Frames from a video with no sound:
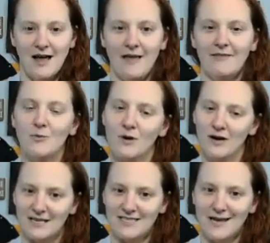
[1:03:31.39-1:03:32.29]
and then we're
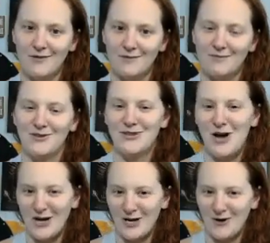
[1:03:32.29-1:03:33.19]
going to tell them that those
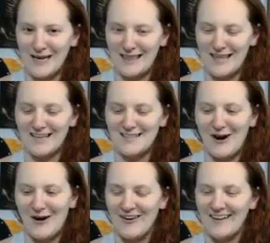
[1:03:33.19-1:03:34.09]
concrete things
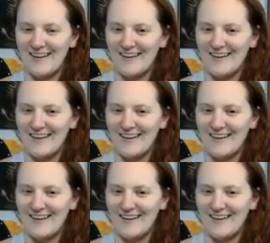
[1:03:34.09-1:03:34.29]
aren't